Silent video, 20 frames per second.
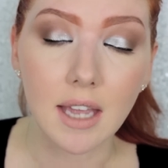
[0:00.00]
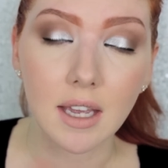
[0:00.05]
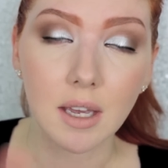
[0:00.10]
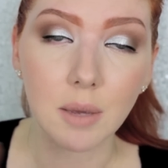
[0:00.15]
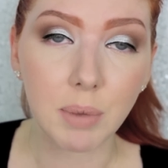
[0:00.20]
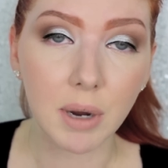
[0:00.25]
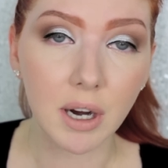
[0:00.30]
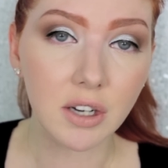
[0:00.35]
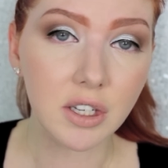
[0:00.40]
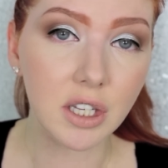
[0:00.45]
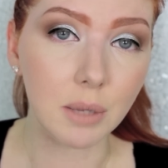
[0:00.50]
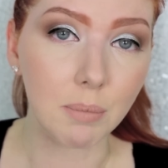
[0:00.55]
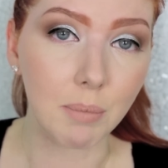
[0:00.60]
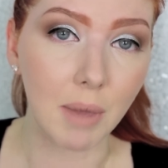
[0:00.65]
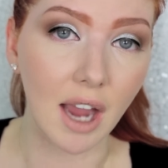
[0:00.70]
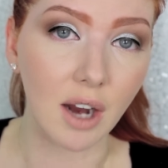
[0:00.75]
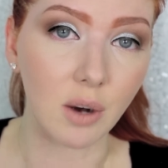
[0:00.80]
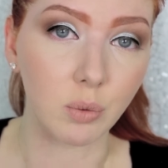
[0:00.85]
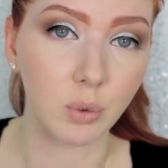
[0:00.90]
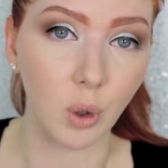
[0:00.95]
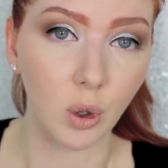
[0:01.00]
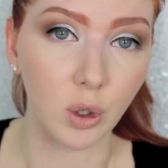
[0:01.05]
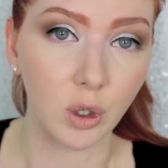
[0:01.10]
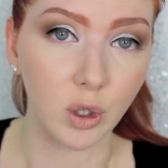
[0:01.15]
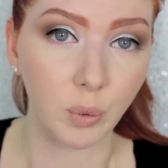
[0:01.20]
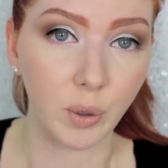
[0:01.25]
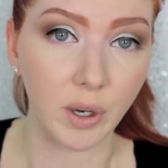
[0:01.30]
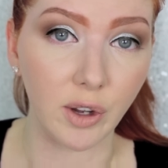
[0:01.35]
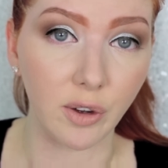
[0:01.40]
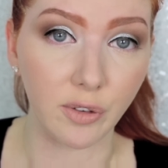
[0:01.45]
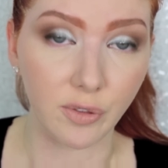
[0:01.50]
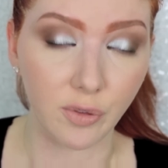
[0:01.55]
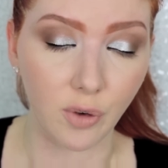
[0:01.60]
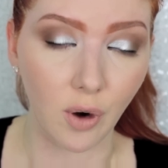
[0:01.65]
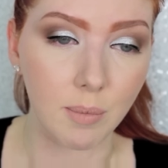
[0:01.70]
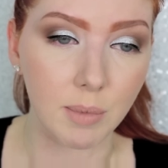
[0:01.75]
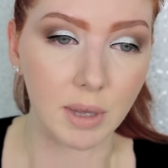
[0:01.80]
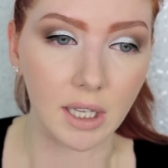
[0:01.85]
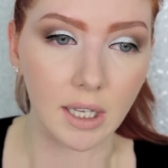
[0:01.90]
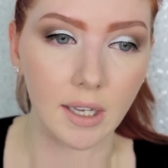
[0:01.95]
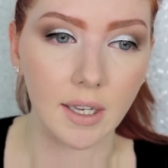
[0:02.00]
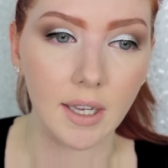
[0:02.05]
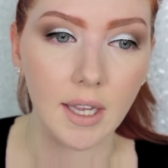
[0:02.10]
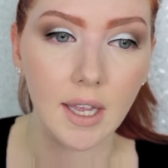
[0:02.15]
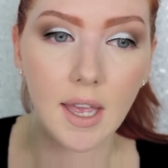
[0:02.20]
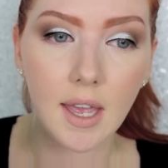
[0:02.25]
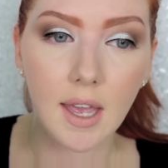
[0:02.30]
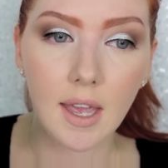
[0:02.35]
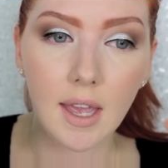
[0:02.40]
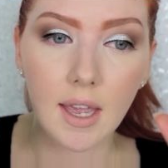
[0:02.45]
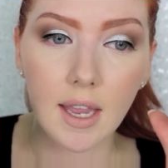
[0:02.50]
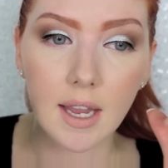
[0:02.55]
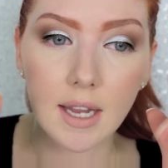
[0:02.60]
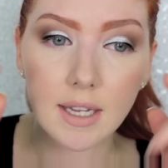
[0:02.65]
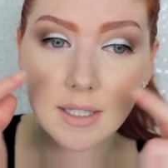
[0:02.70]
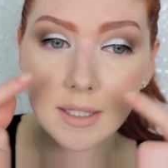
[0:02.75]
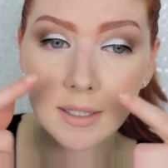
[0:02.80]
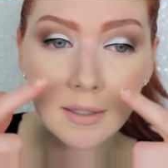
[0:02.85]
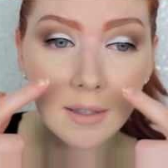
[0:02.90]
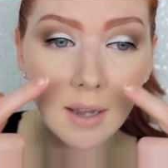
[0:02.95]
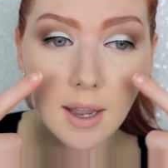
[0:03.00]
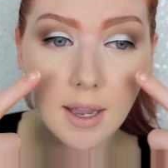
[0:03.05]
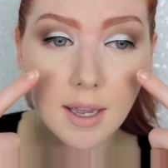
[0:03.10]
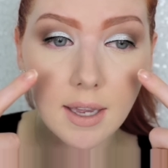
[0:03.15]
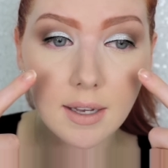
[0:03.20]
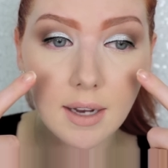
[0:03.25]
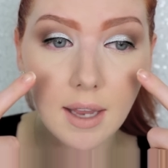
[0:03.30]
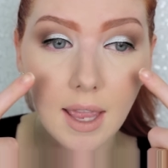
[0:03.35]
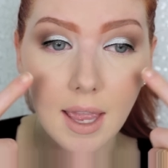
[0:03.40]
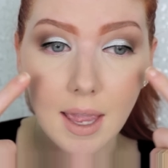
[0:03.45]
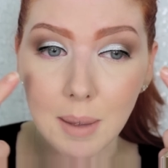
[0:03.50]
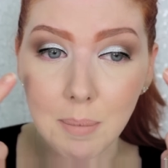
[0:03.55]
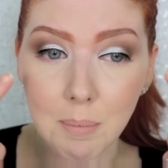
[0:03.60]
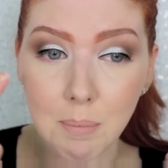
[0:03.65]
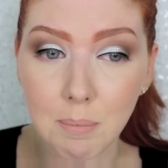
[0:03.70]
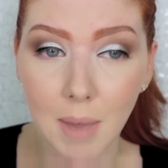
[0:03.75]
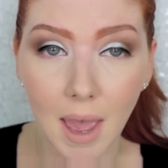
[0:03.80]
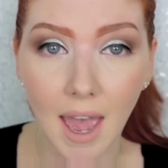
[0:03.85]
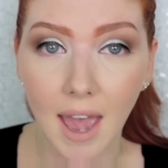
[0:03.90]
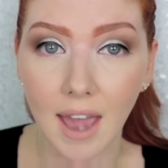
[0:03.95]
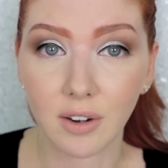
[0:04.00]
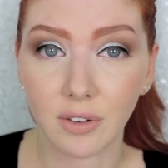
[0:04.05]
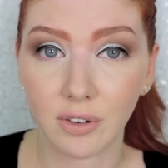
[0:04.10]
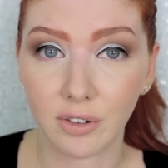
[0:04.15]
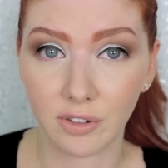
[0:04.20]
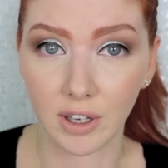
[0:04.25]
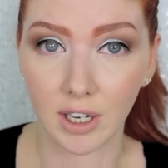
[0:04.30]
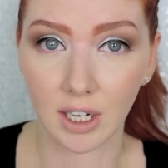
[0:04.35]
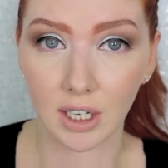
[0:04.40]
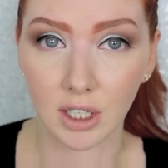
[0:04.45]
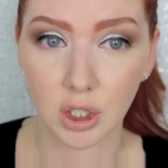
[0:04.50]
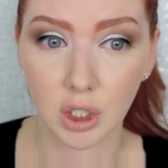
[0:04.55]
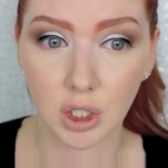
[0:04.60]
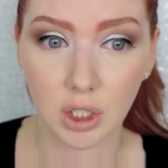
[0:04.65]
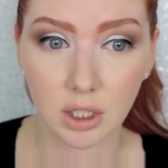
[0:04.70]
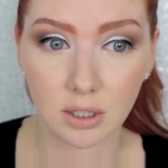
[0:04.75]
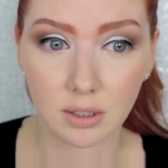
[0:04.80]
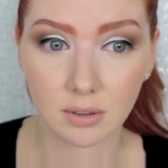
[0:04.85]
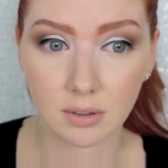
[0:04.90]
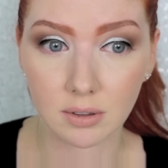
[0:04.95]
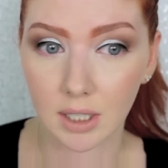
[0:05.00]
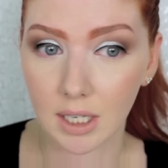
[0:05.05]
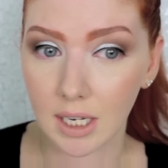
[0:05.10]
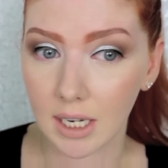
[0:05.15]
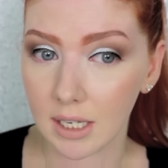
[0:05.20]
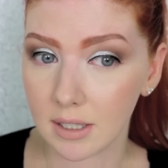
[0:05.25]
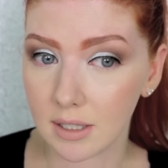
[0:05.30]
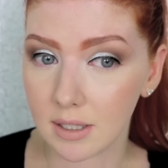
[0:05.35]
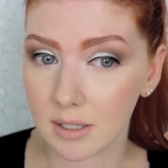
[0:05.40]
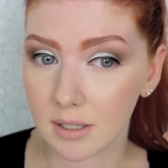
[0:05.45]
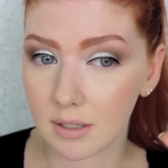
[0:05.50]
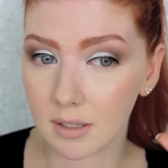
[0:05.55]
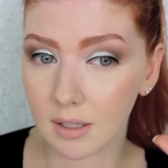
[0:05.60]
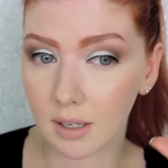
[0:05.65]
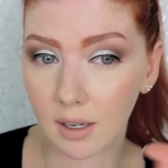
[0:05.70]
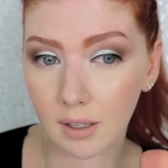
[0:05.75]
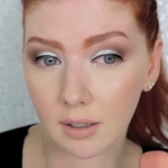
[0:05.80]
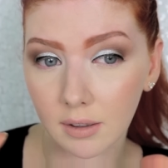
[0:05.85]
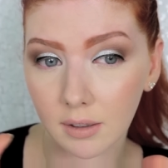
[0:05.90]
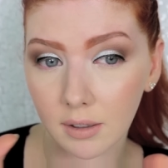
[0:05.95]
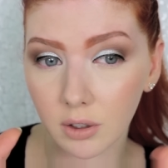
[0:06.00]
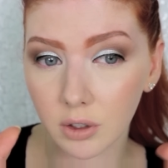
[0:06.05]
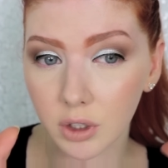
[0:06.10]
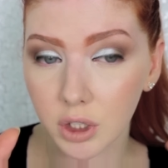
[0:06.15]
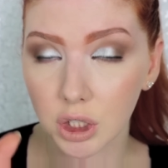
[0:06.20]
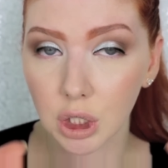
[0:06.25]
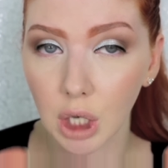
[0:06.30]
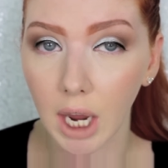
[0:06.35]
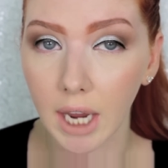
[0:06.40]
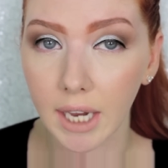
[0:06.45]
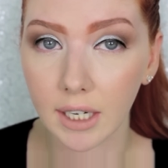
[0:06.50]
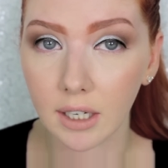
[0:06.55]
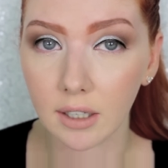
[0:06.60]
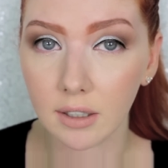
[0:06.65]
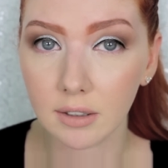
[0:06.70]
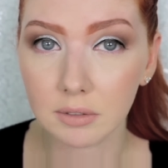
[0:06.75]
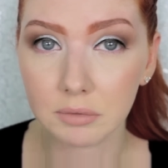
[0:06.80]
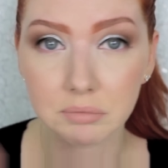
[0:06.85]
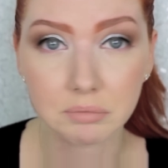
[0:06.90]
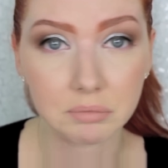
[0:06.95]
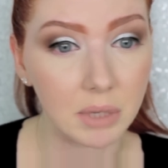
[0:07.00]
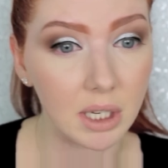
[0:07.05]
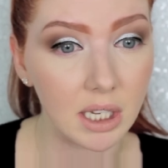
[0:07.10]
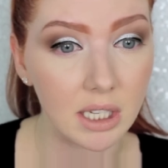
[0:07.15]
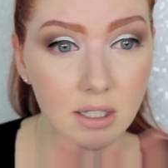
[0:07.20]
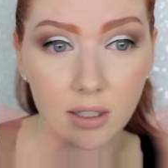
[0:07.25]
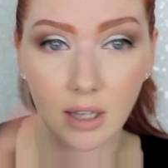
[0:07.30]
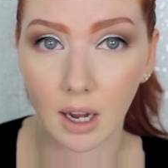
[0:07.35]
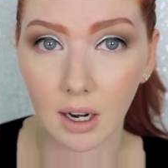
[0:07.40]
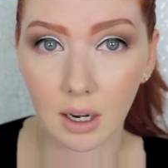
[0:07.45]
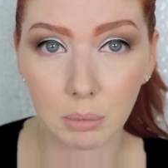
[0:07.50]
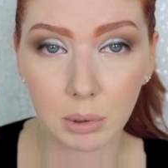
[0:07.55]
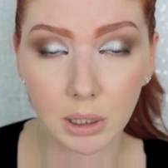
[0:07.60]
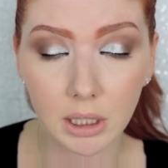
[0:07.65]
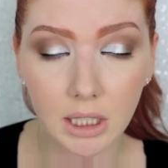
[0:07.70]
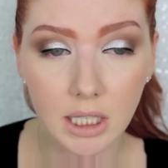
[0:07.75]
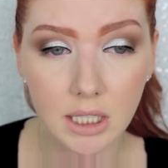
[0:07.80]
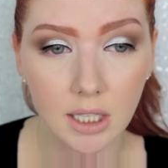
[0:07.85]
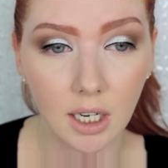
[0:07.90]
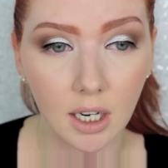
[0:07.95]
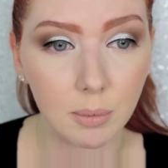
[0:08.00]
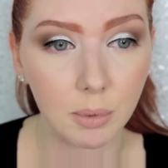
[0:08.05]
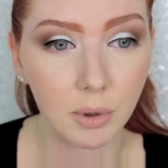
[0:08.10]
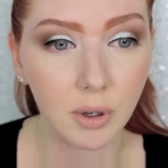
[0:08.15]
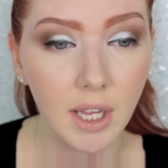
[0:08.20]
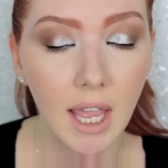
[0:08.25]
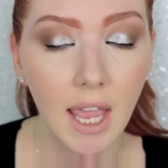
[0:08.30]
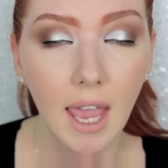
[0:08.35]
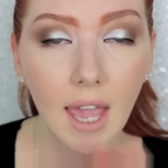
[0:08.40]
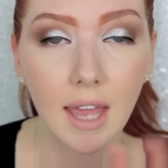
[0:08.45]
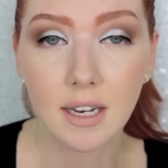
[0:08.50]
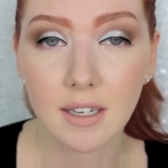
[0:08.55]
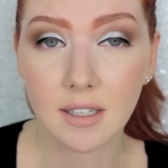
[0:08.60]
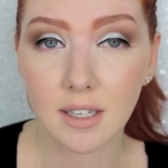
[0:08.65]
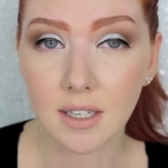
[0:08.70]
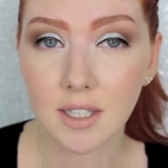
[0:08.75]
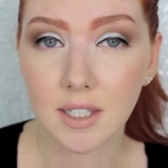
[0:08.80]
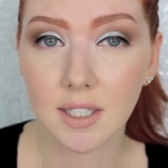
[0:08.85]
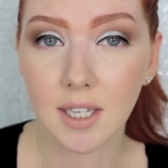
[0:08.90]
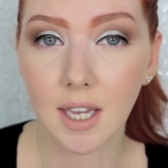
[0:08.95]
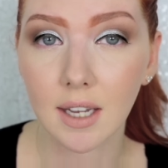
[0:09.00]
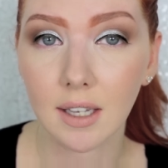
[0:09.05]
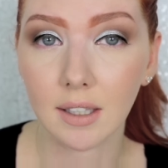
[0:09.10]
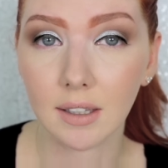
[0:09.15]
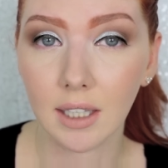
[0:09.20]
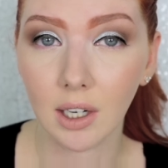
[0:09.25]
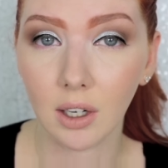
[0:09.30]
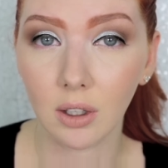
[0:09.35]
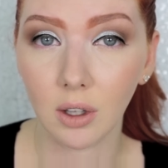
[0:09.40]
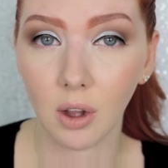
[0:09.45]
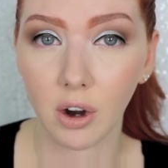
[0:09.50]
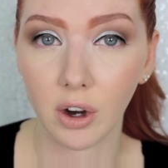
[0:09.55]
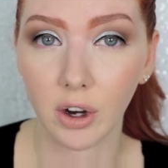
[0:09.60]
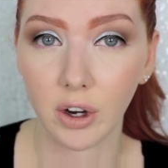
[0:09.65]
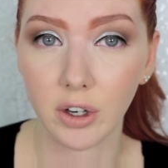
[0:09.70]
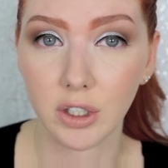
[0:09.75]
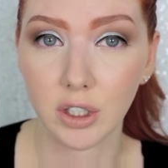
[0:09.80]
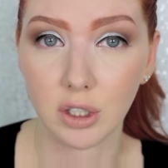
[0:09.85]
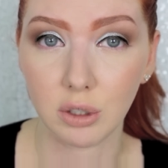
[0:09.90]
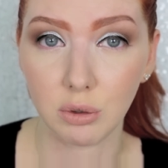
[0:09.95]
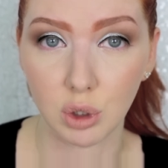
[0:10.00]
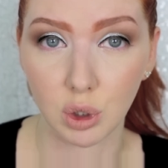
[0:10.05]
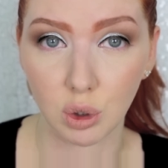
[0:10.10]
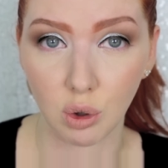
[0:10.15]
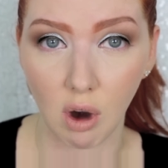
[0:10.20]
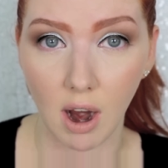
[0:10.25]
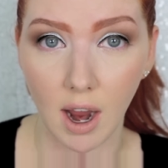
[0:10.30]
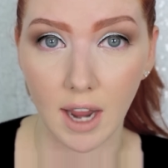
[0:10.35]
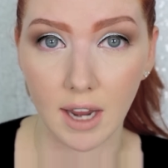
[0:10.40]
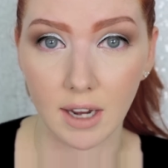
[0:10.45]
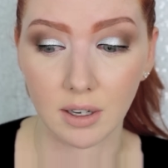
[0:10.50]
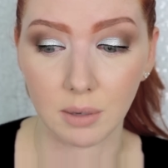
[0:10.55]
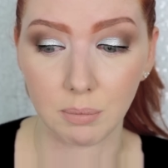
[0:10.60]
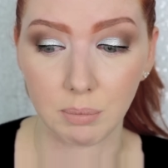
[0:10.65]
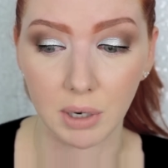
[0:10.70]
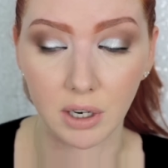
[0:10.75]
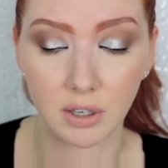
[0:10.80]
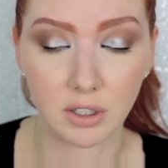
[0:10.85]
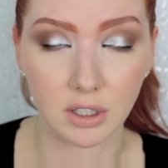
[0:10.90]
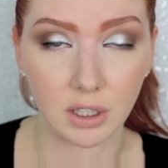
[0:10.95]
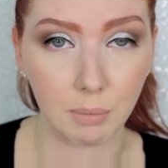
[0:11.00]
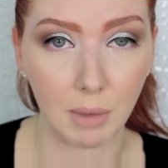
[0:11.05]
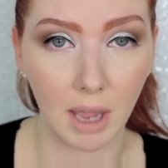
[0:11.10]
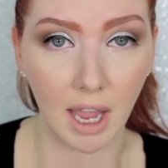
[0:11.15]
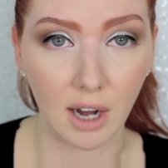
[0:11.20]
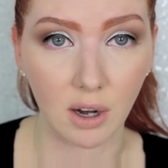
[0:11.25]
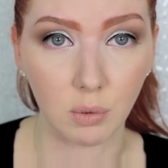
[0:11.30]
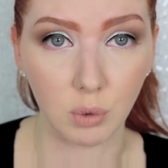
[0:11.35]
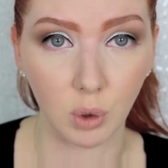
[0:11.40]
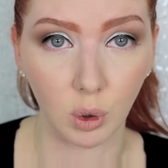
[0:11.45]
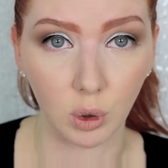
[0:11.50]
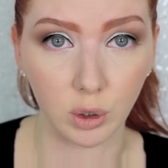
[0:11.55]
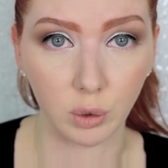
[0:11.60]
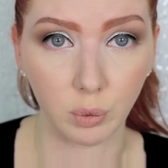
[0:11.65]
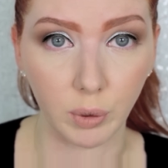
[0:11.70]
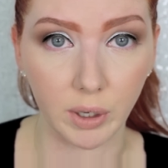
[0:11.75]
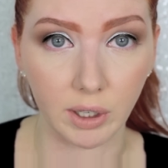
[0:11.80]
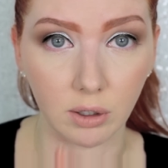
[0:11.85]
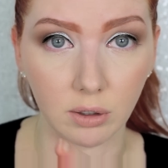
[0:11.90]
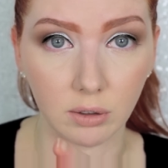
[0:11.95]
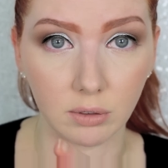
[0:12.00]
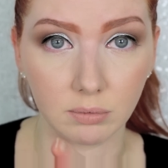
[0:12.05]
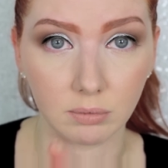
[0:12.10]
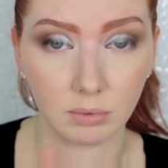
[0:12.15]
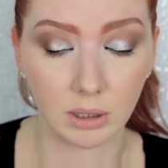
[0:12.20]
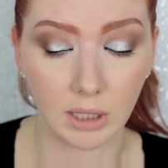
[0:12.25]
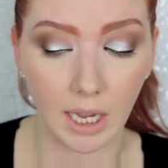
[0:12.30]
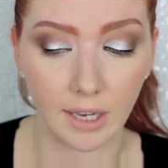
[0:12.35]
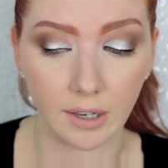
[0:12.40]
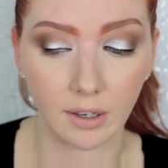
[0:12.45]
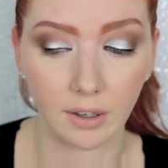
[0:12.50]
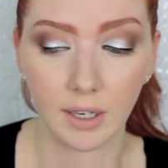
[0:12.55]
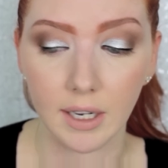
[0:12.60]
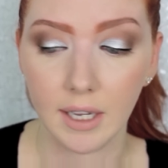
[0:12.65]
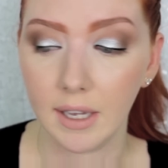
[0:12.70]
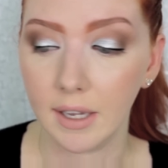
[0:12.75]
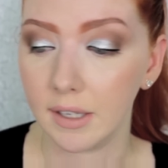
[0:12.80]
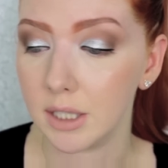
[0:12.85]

Compared to the MAC Roller Wheel formula, it's not a matte finish. It's a little shinier, it's not completely terrible, and it does take a little longer to dry compared to the MAC Roller Wheel liner.